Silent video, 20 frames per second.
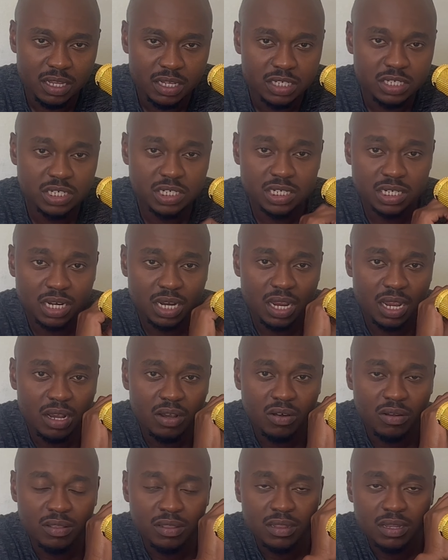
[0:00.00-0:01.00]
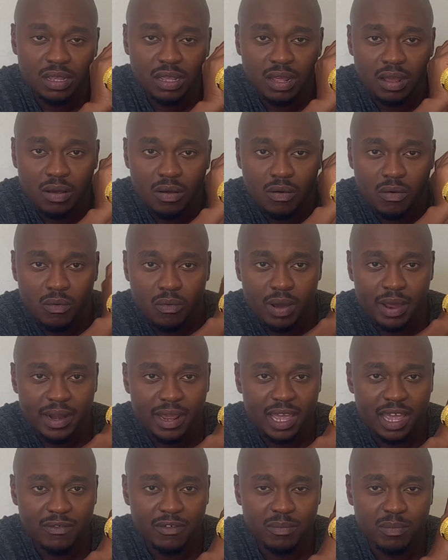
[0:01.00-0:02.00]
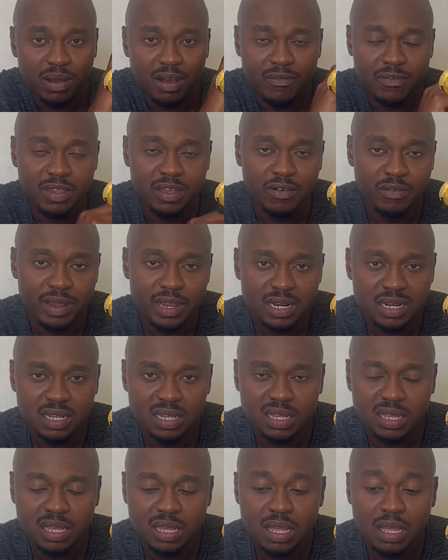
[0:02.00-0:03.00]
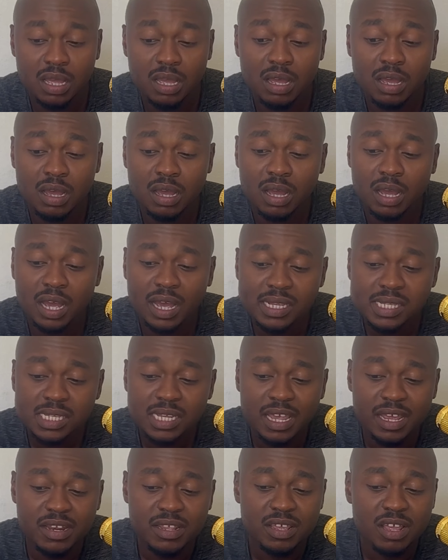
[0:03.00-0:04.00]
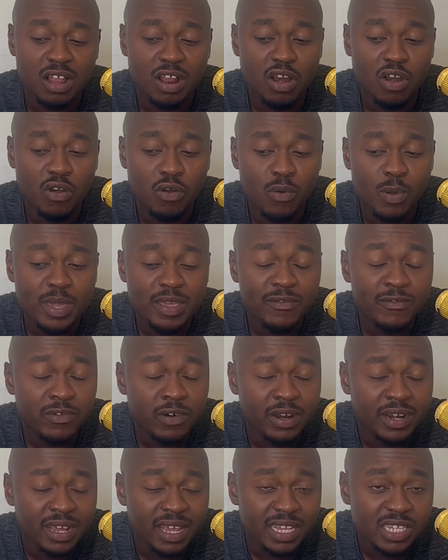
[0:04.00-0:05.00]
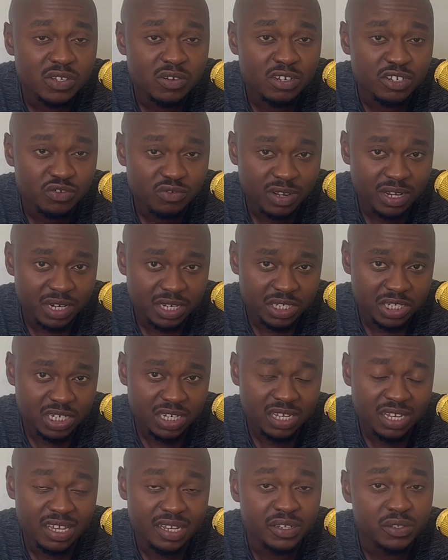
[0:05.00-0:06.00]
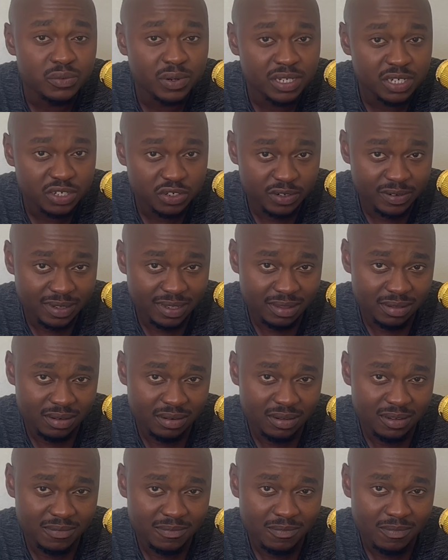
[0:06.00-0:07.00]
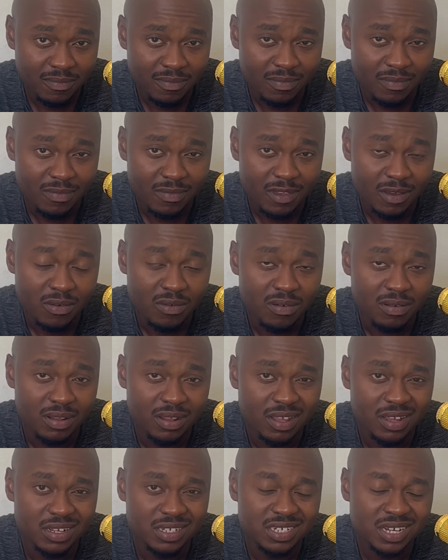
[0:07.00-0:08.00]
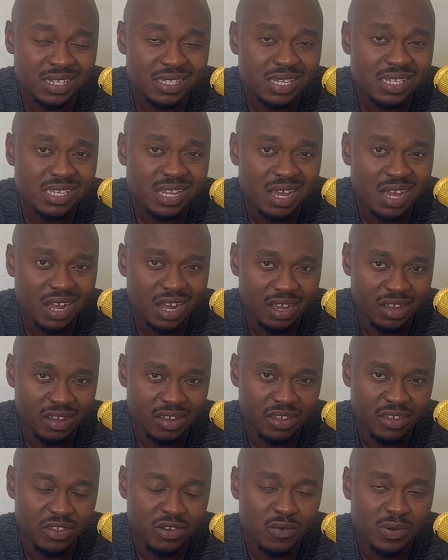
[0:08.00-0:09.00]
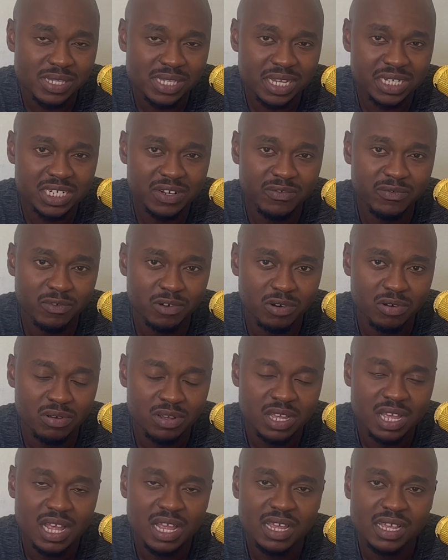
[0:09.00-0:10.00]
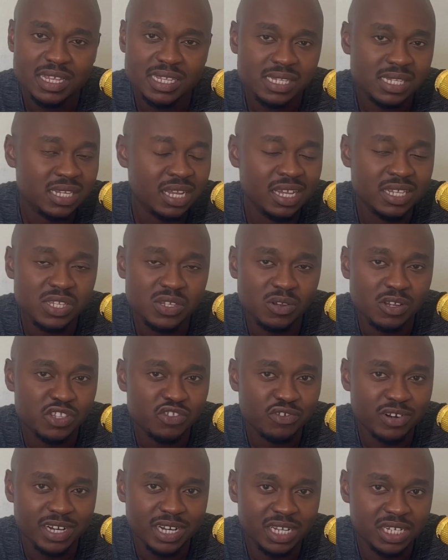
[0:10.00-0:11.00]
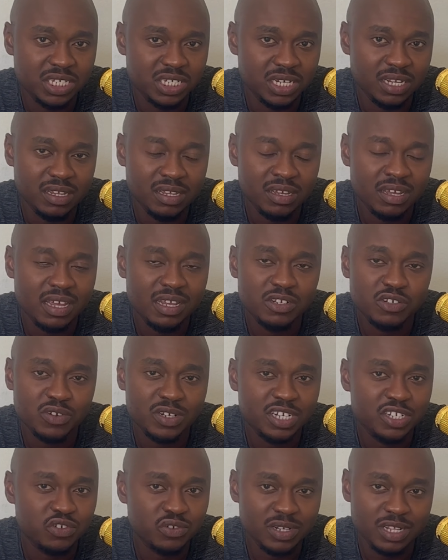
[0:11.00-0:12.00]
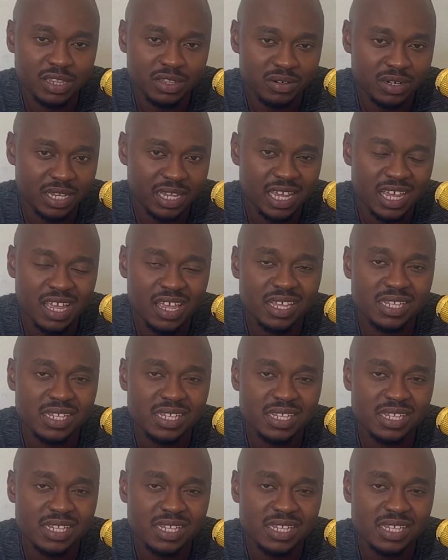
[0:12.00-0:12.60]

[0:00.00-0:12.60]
check on what I have above here, right? I said looking for an SEO strategy in 2023. Chances are you were searching for SEO strategy 2023,